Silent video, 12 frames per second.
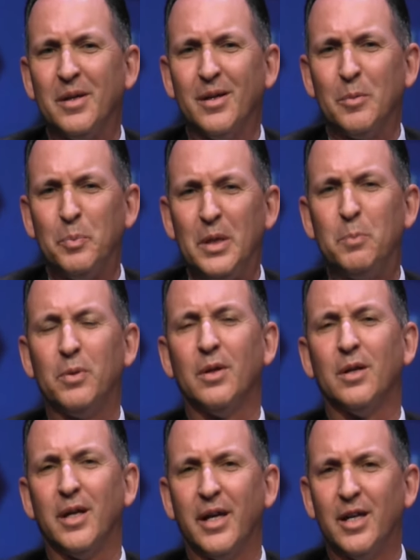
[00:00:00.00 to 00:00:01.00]

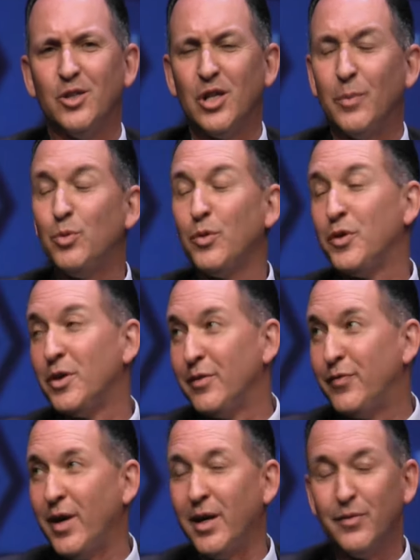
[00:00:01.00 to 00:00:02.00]
people aged up to
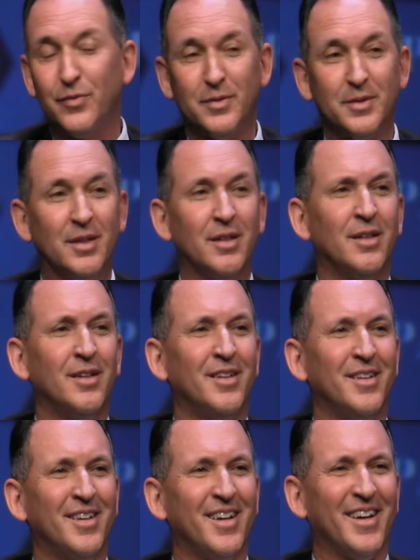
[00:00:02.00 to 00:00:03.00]
35.
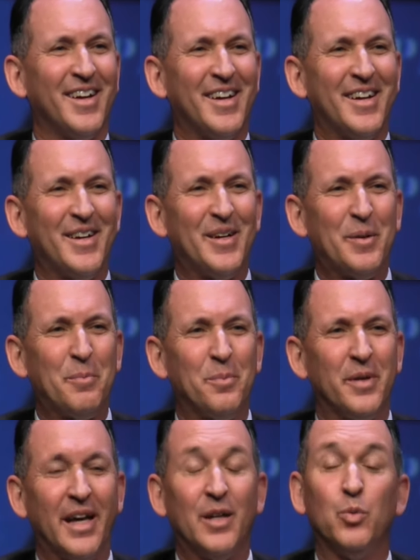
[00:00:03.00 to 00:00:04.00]

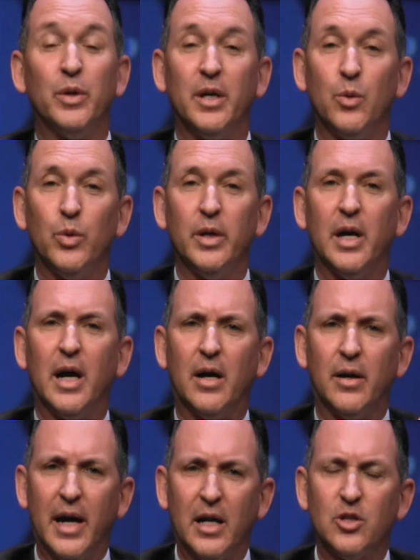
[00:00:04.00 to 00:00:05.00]
And we
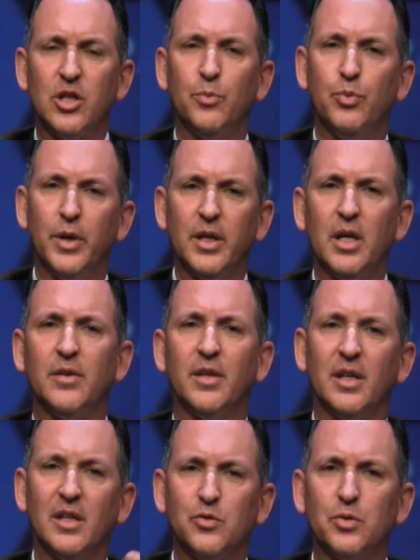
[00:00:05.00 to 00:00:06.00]
are actually bringing the
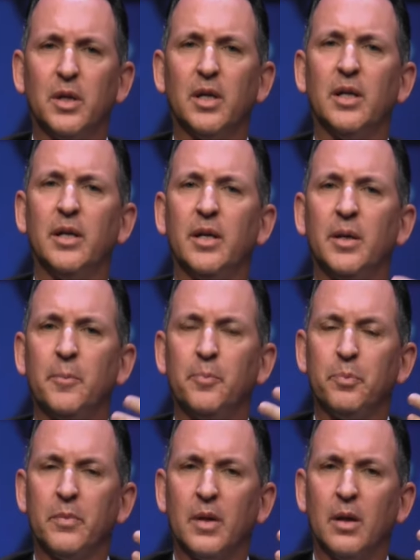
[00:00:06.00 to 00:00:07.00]
Israeli
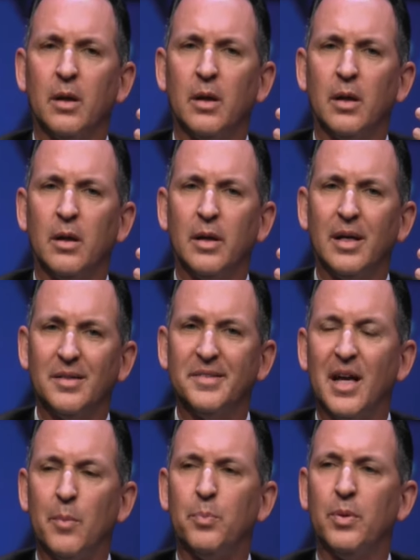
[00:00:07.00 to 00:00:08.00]

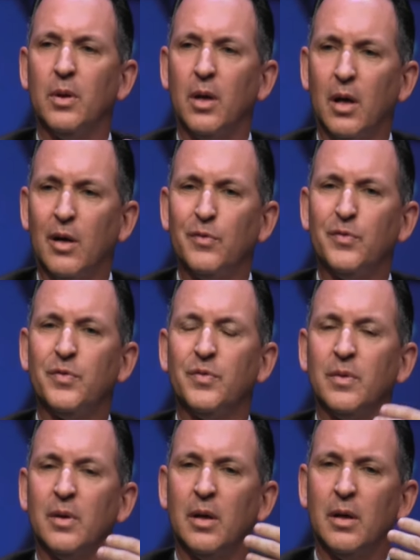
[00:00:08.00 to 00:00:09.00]
example
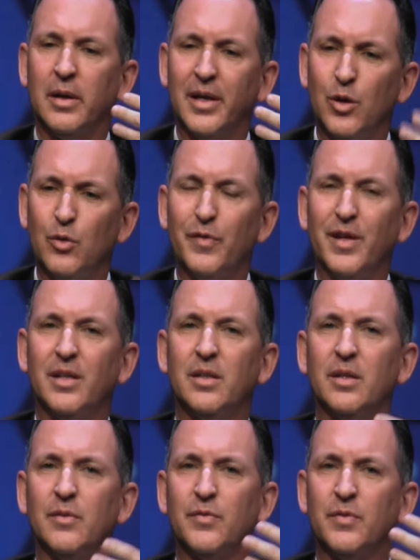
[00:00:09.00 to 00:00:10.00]
of
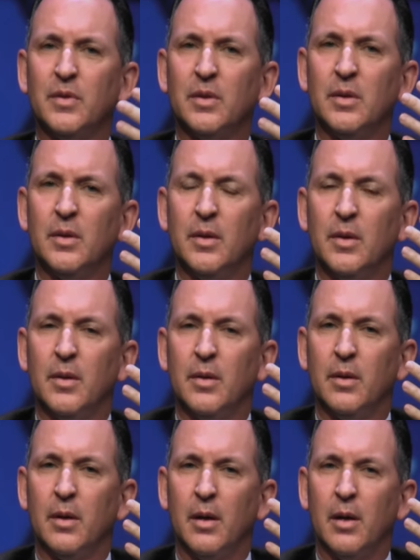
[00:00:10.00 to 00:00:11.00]
innovative
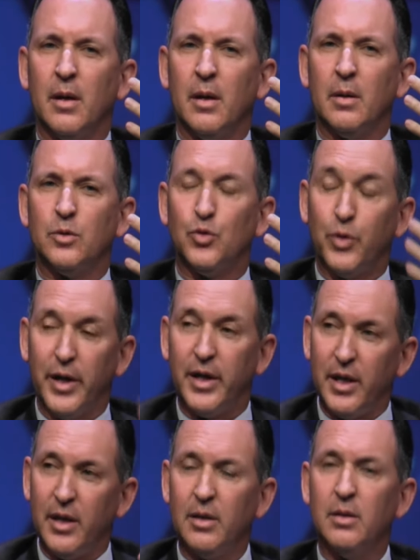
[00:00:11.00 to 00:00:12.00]

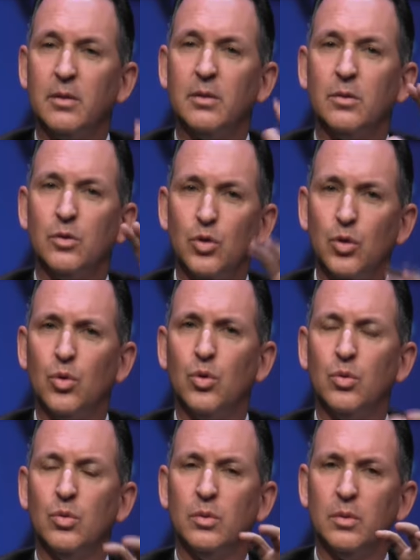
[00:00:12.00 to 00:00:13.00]
training
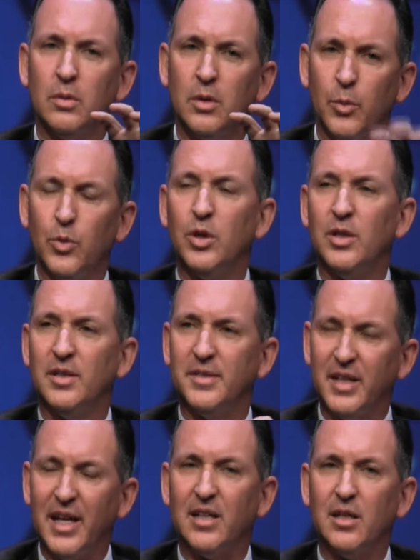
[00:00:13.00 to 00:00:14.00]
to communities
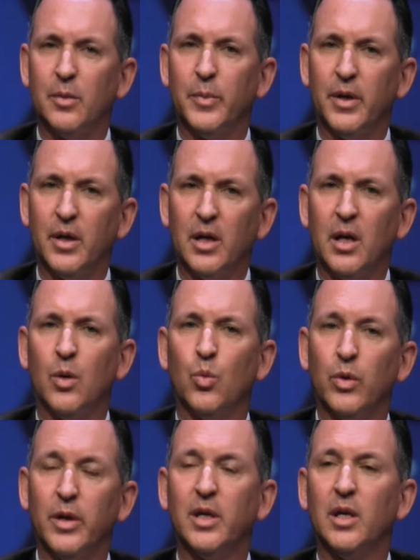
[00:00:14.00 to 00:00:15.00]
in Latin America,
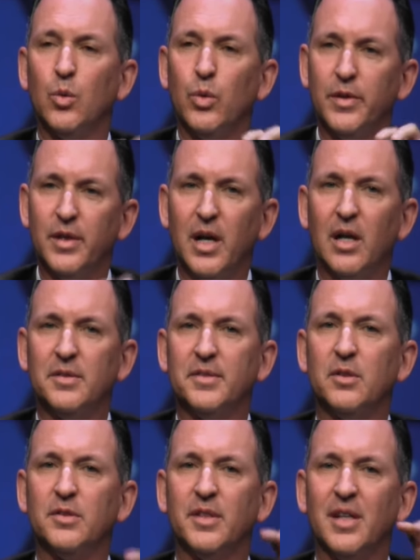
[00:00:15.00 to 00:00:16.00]
working with
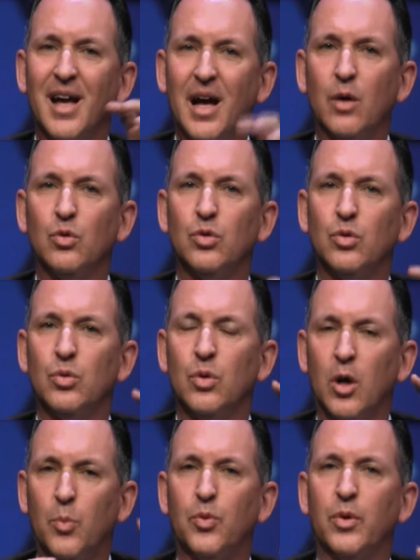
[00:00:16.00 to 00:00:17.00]
youngsters on how to
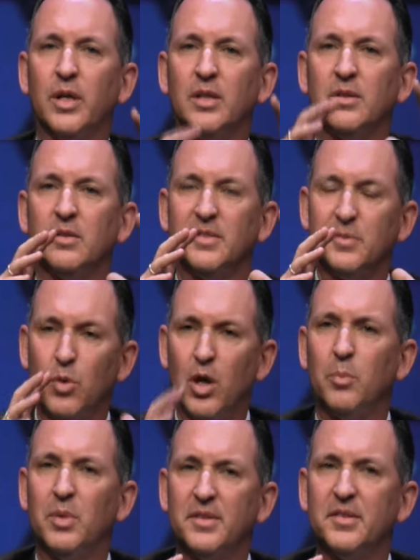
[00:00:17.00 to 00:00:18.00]
operate small
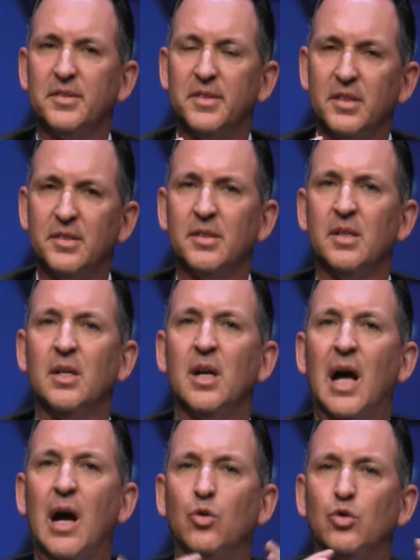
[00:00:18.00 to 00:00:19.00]
businesses,
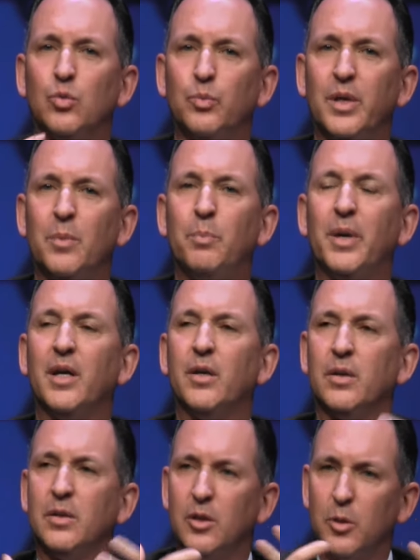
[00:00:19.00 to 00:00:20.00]
how to be better
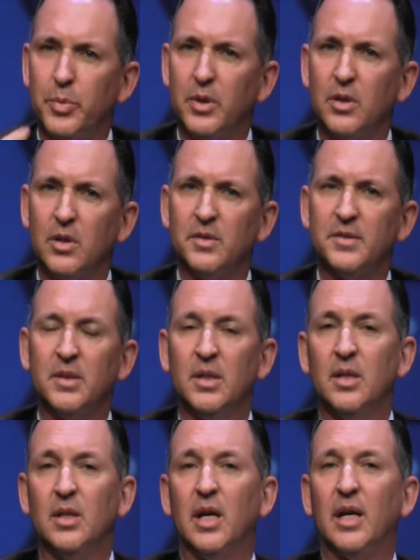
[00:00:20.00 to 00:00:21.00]
entrepreneurs.
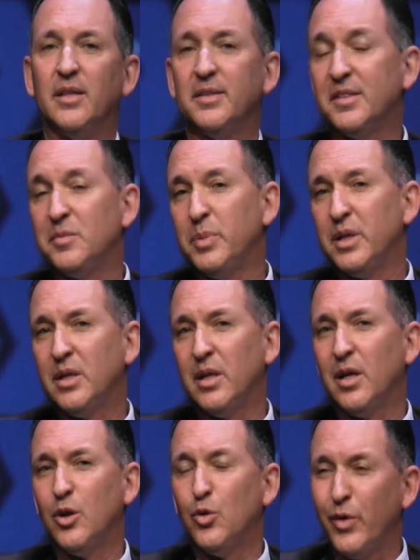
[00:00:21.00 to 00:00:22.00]
And this has been
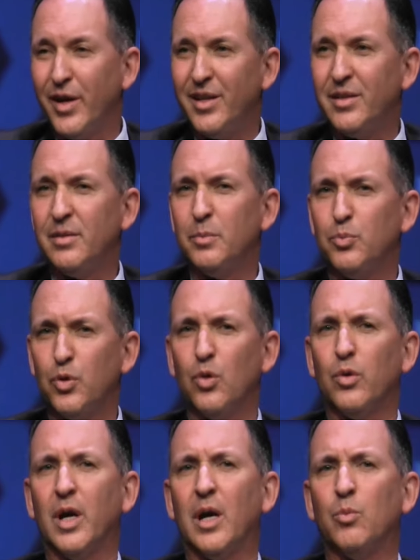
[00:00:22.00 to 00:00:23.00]
a great
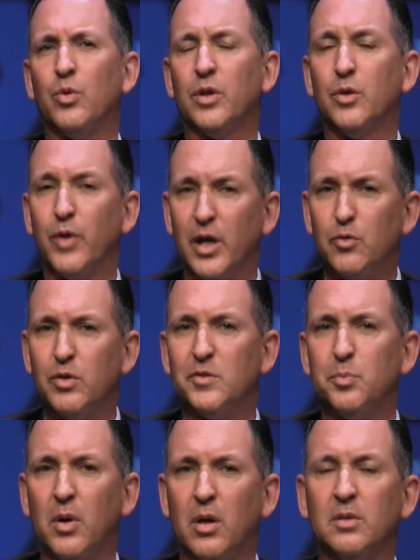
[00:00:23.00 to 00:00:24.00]
program with great
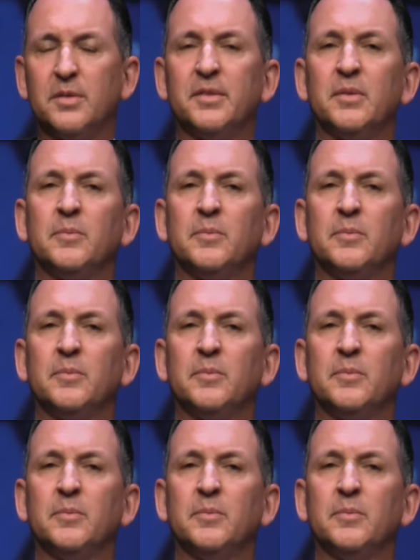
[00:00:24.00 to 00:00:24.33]
response,